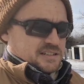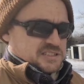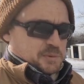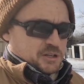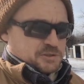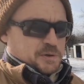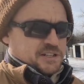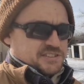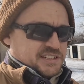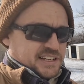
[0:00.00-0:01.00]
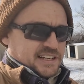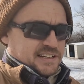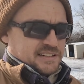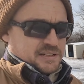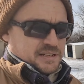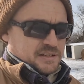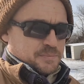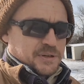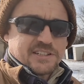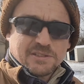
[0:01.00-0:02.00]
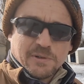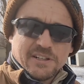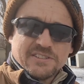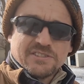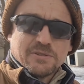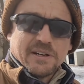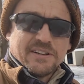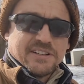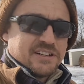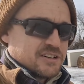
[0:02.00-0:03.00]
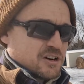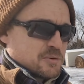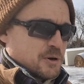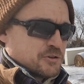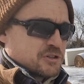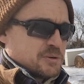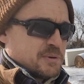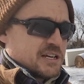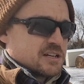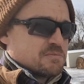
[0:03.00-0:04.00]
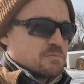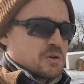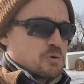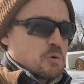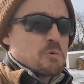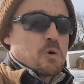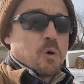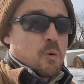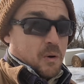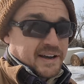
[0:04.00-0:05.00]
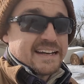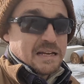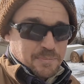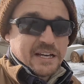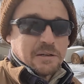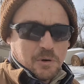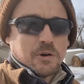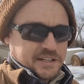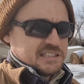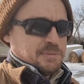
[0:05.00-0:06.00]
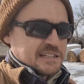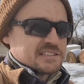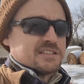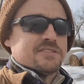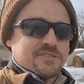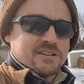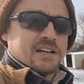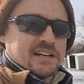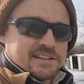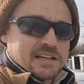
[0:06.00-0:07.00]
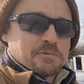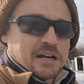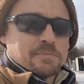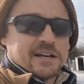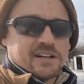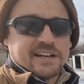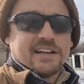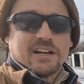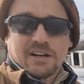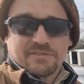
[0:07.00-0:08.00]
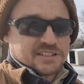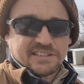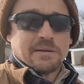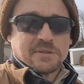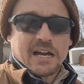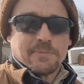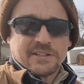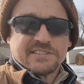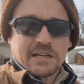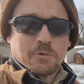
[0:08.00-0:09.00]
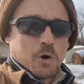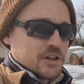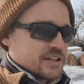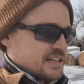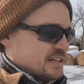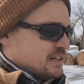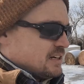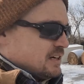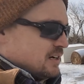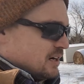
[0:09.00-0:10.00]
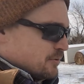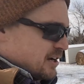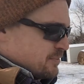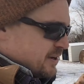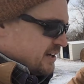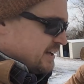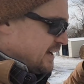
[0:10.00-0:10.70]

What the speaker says: small squares and big squares around here are both going to be quite a bit more expensive than round bale hay of the same type and the same quality. Round bale